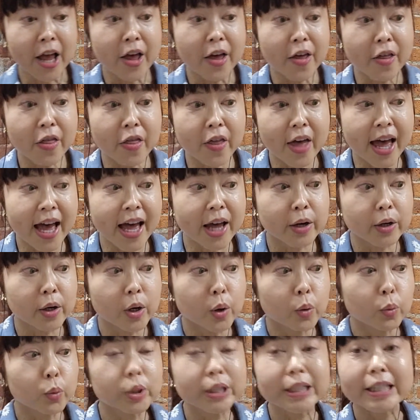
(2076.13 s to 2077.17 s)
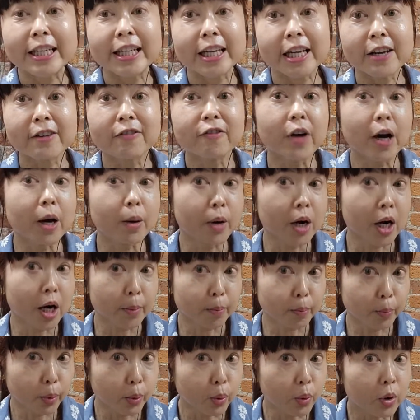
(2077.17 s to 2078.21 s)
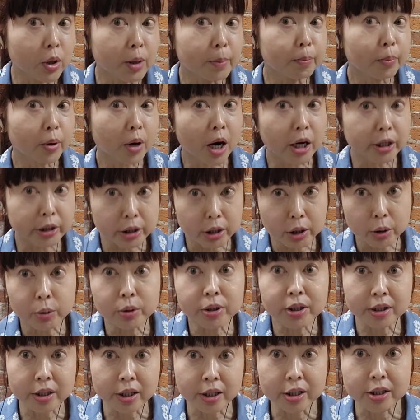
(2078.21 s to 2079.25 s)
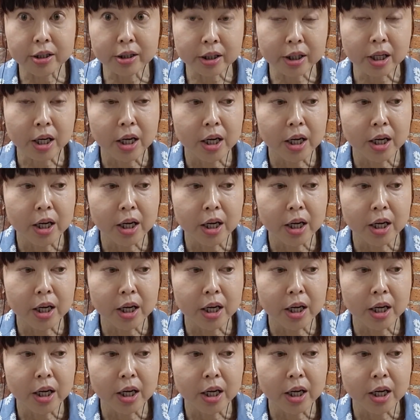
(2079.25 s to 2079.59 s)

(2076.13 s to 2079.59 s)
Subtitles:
that would give a poor prognosis